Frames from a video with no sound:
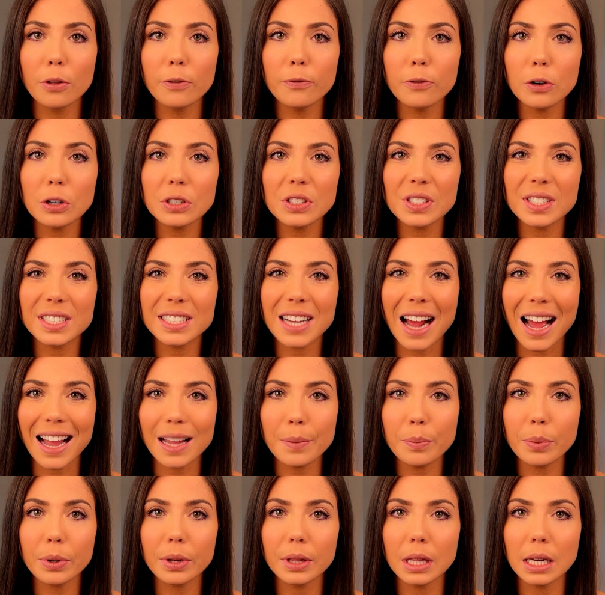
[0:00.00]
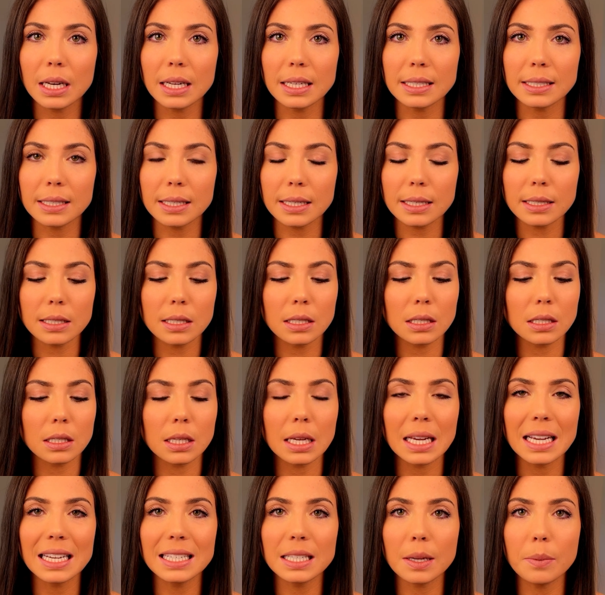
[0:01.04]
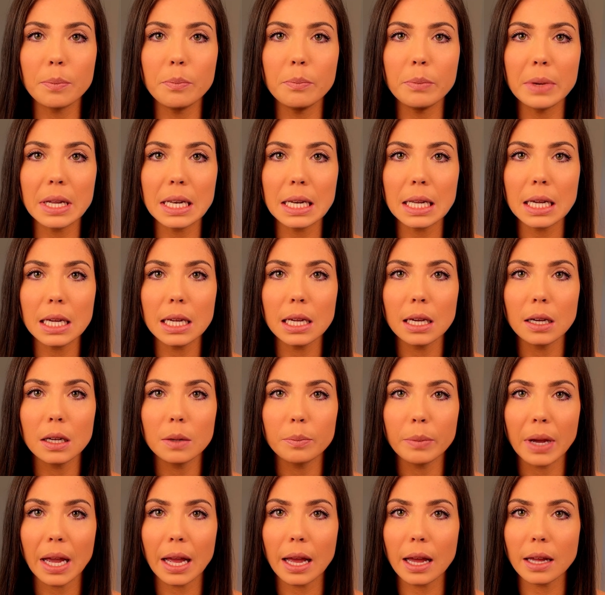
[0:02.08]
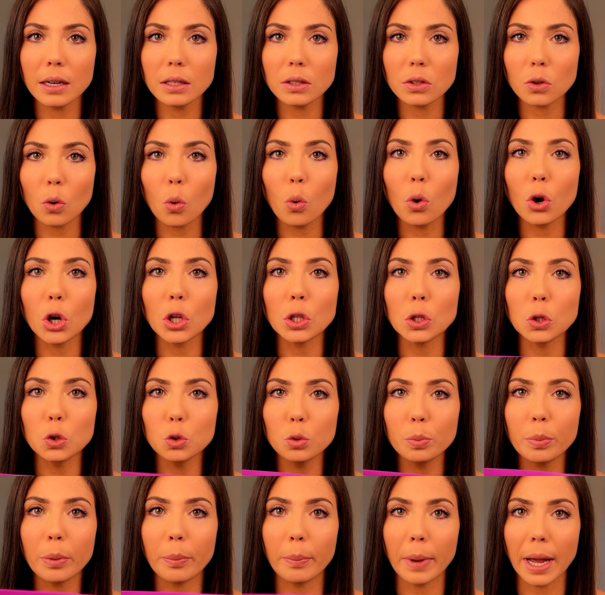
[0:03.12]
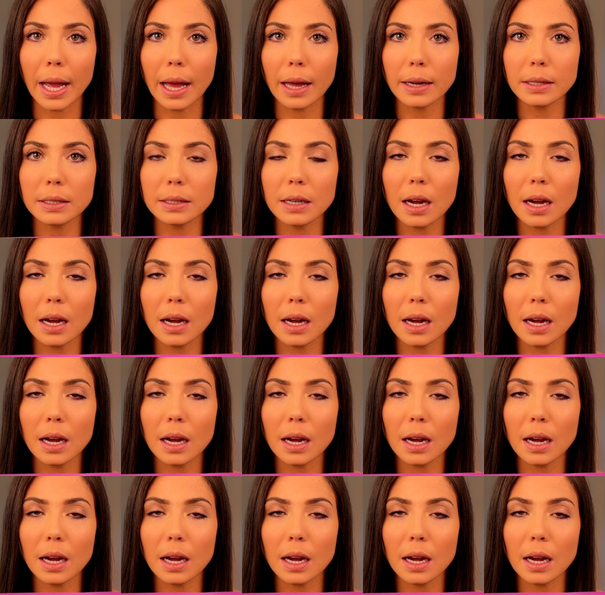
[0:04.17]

The first type that exists is a mini band or a loop band,